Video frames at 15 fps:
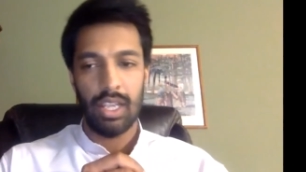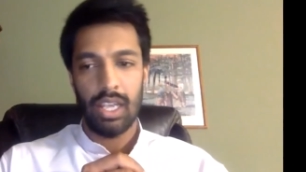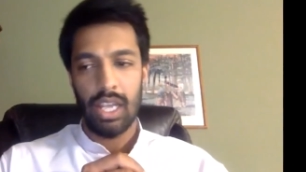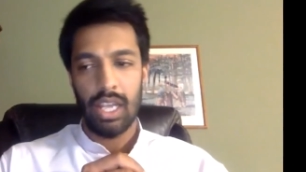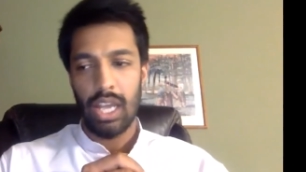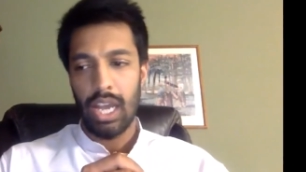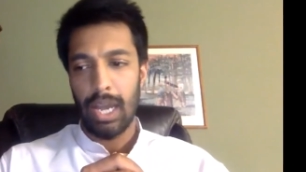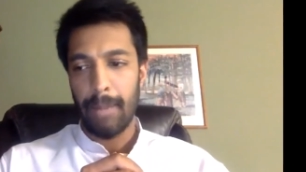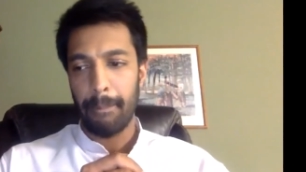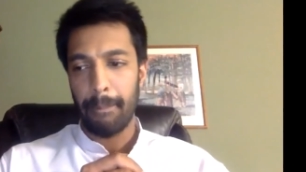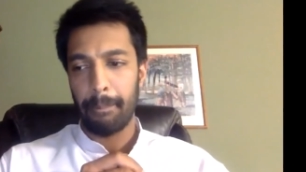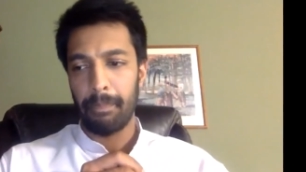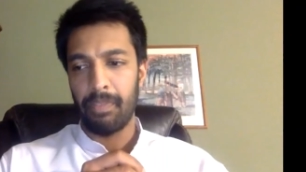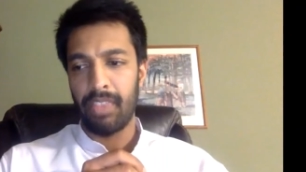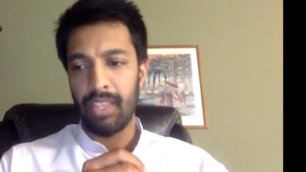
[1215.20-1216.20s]

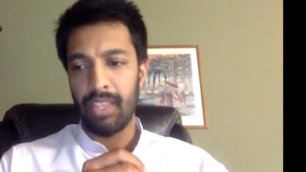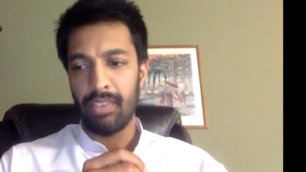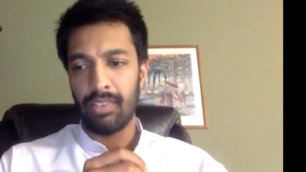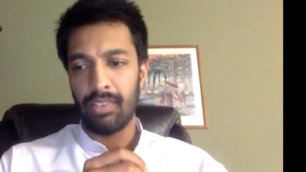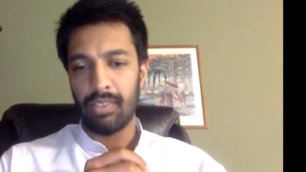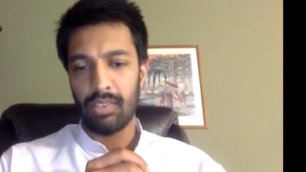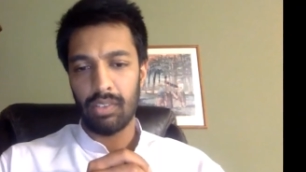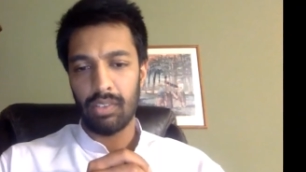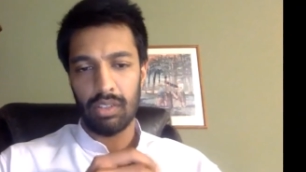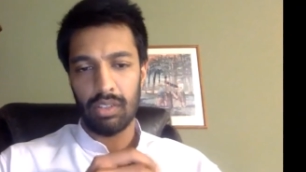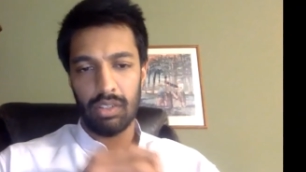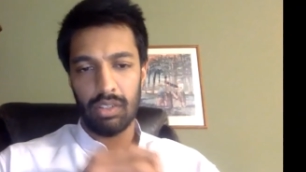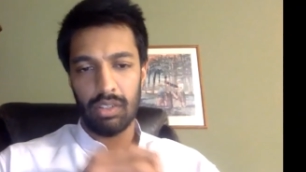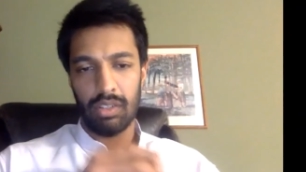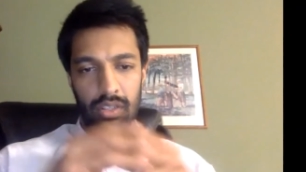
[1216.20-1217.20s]
Um, this
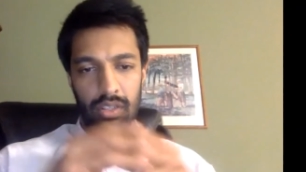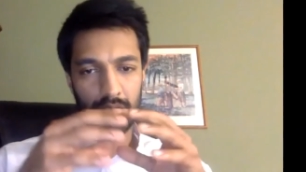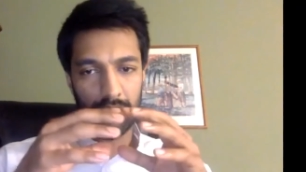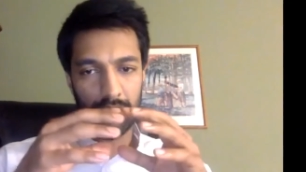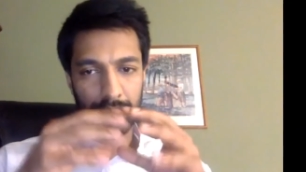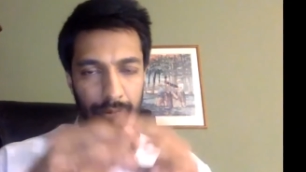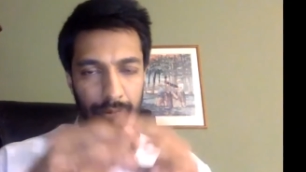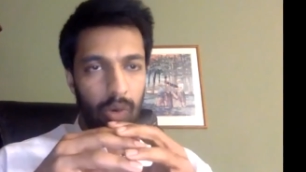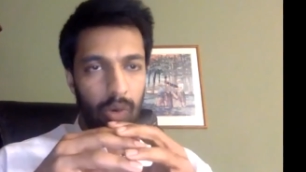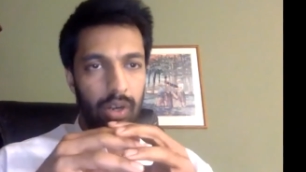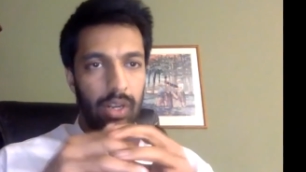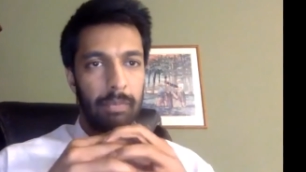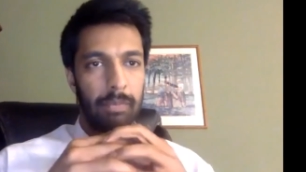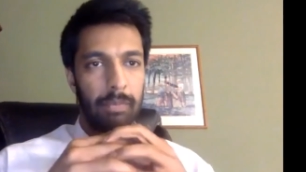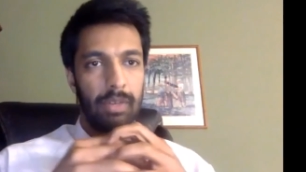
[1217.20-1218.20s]

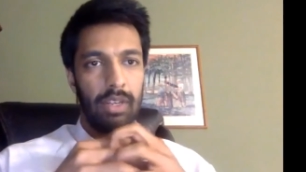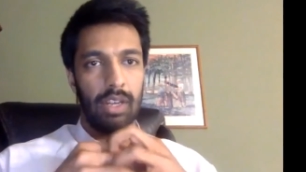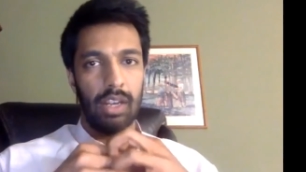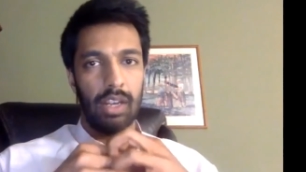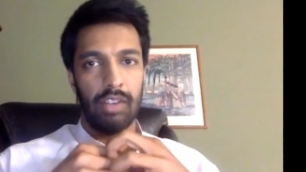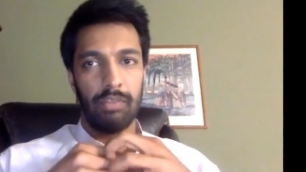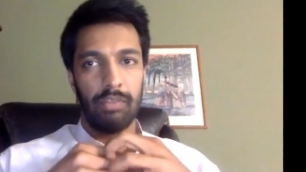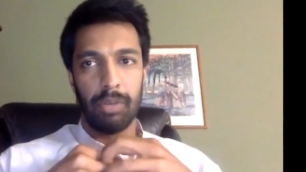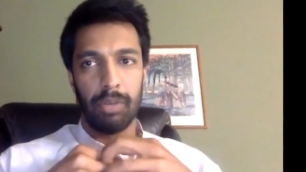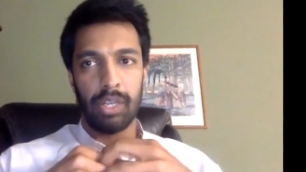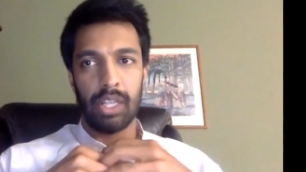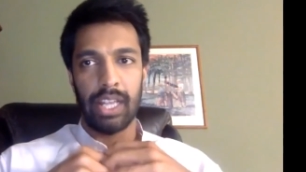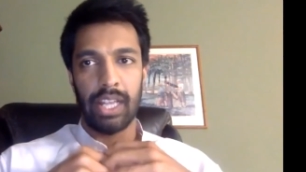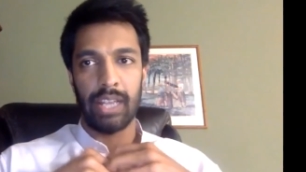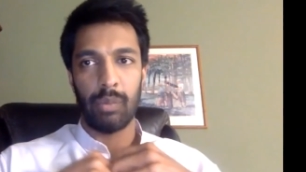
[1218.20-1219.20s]
forum of
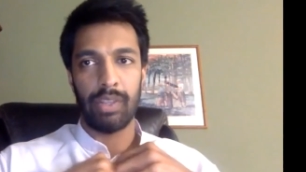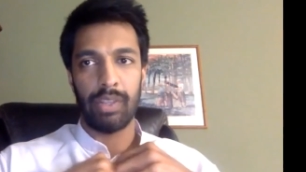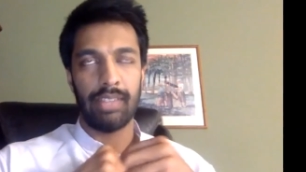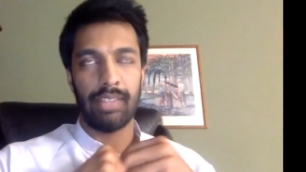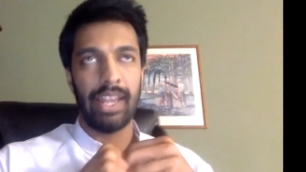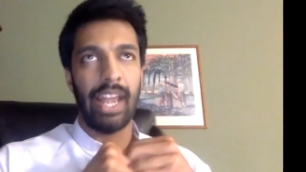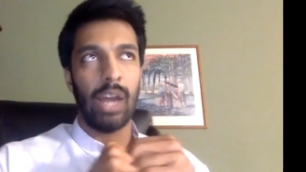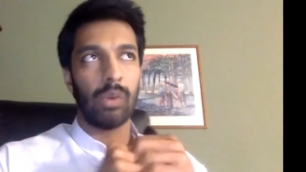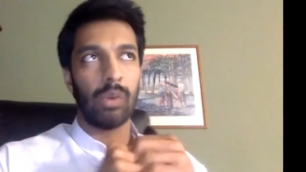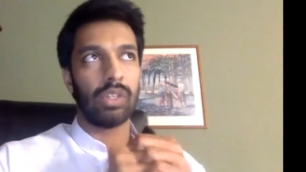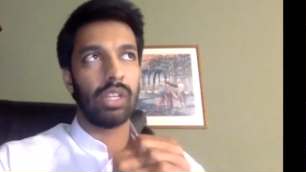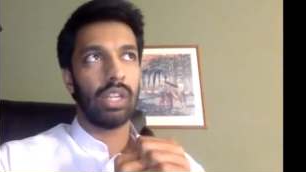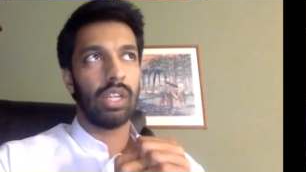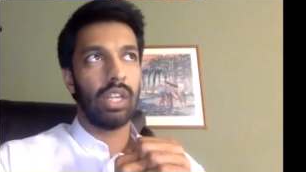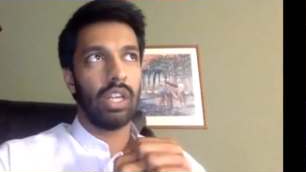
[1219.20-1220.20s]
Booklight, we set out
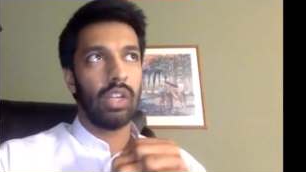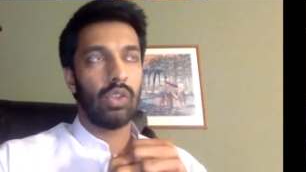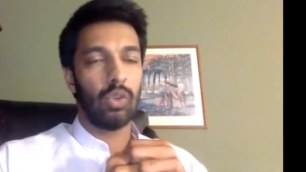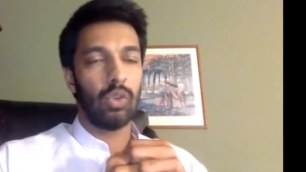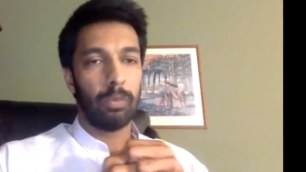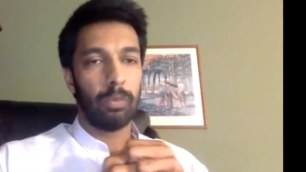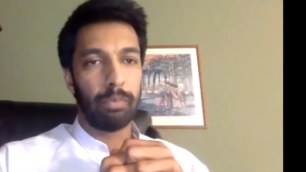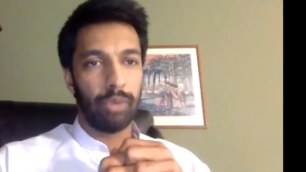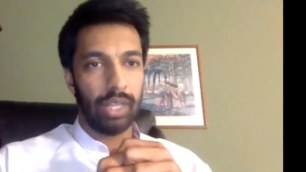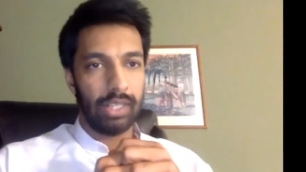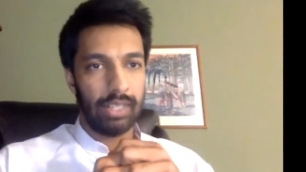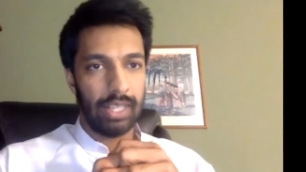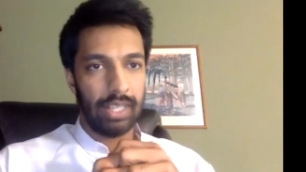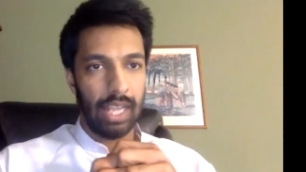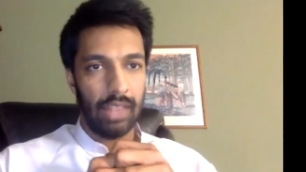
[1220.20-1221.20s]
to bring
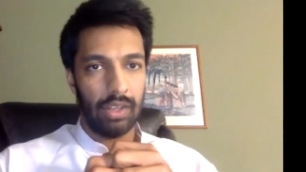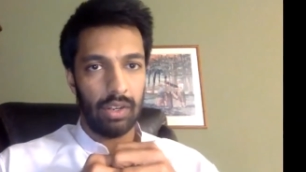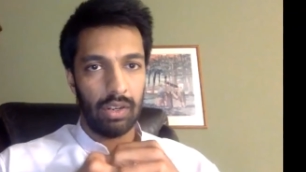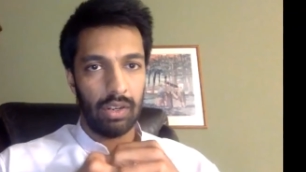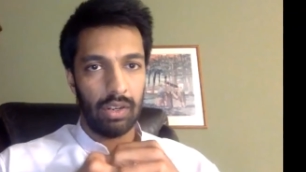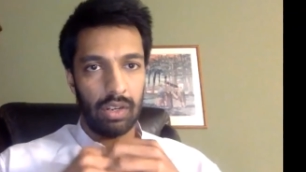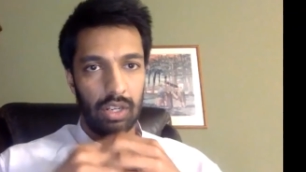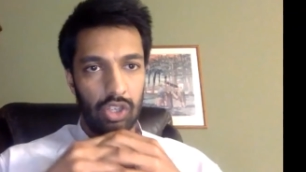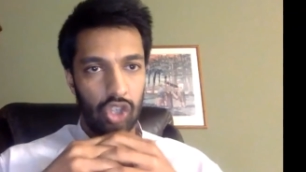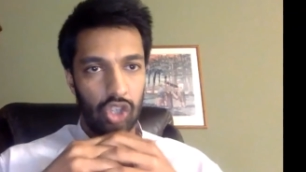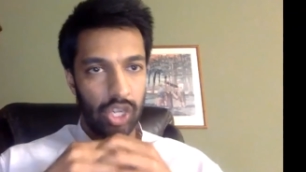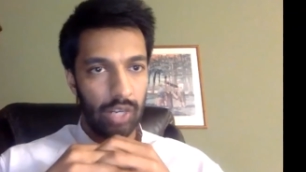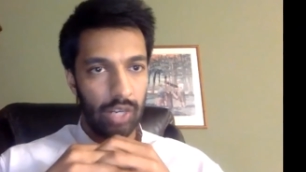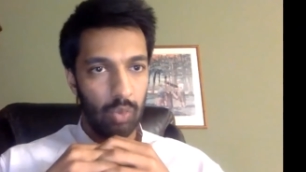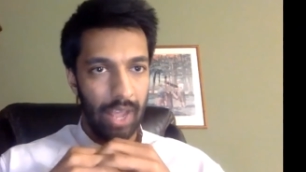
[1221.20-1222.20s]
together
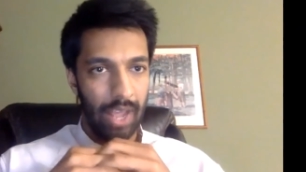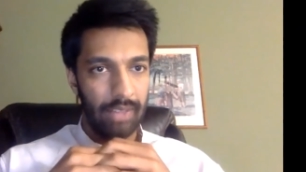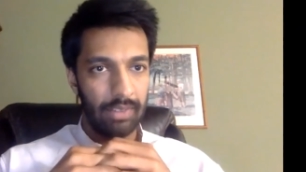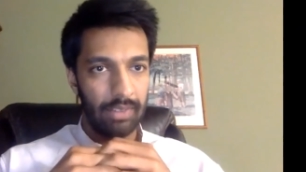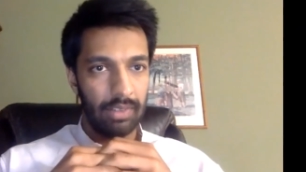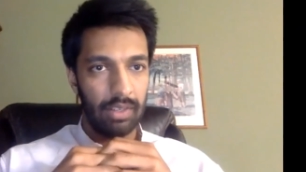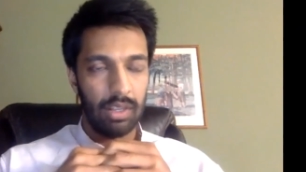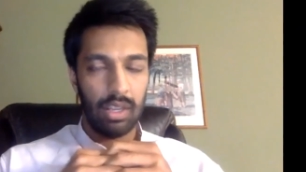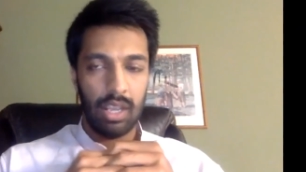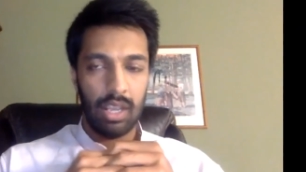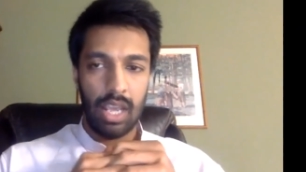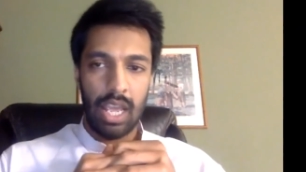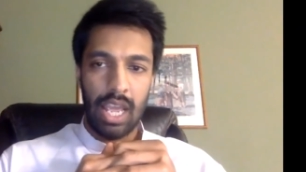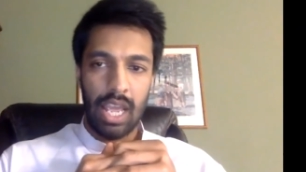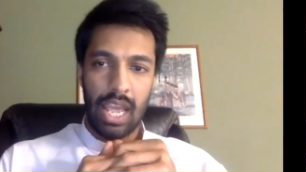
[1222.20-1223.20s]
CHYKWest
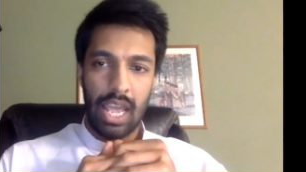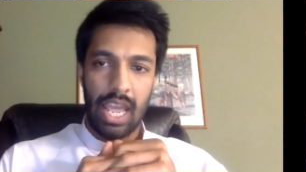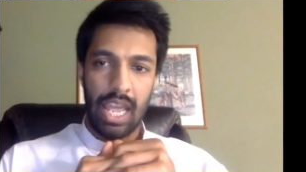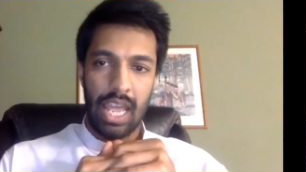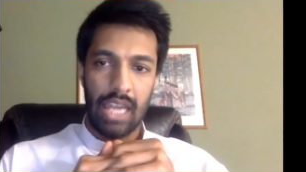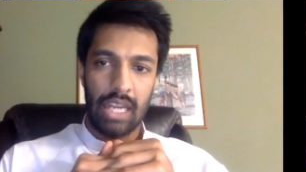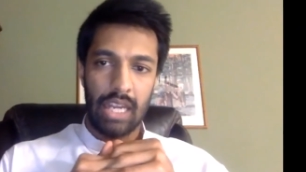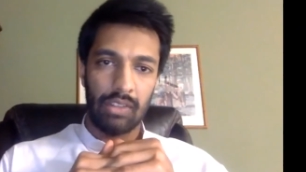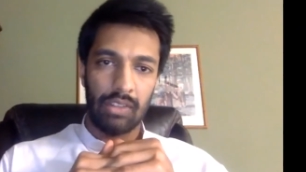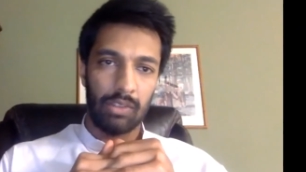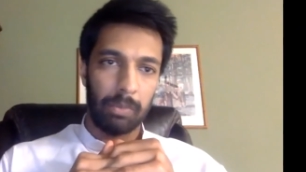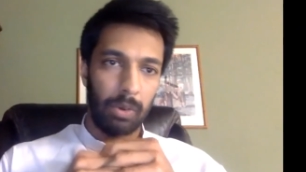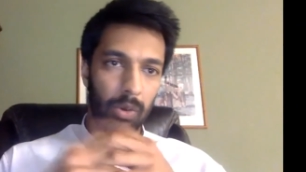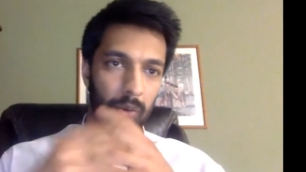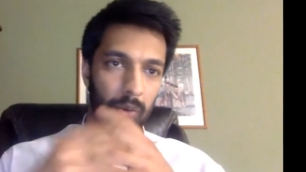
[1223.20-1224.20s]
and
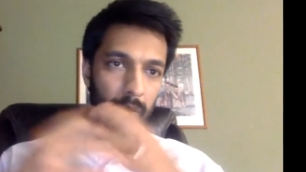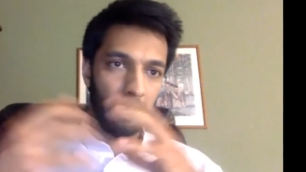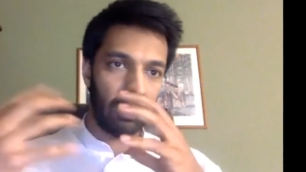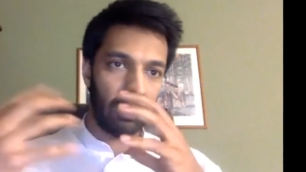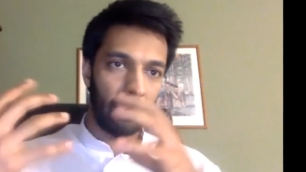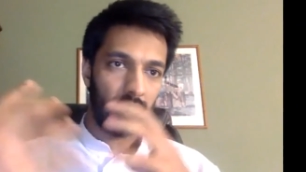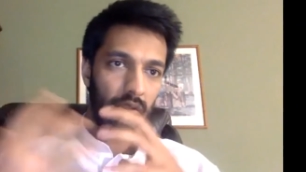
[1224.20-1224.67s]
expose,